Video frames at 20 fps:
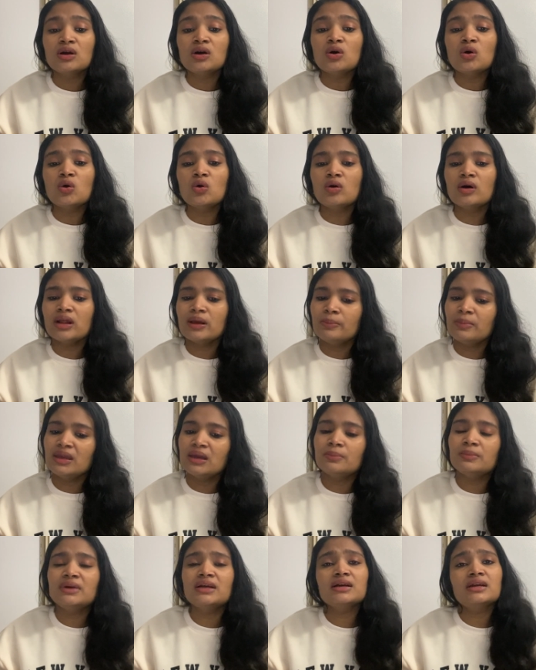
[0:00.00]
or
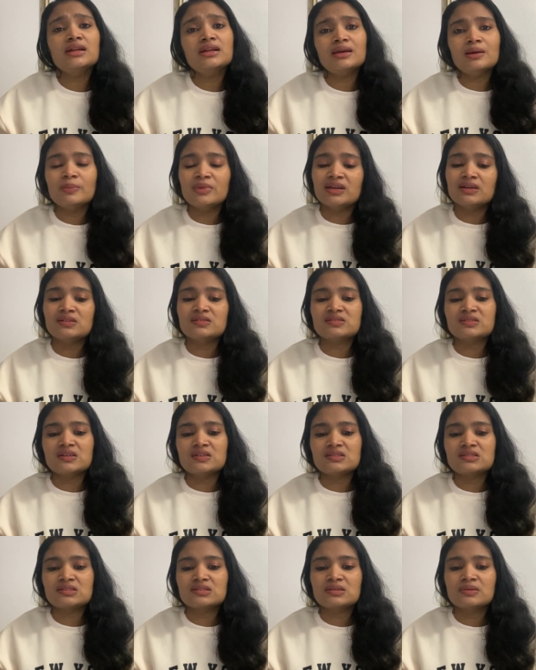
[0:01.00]
MEM Tech in Chemical
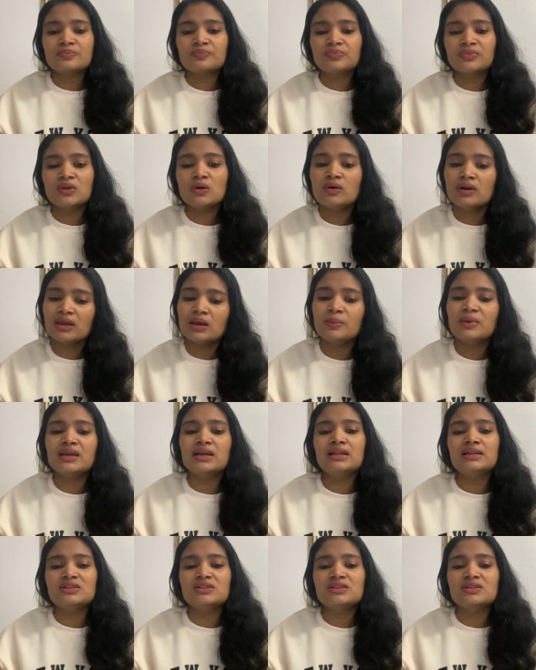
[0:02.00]
Science or Chemical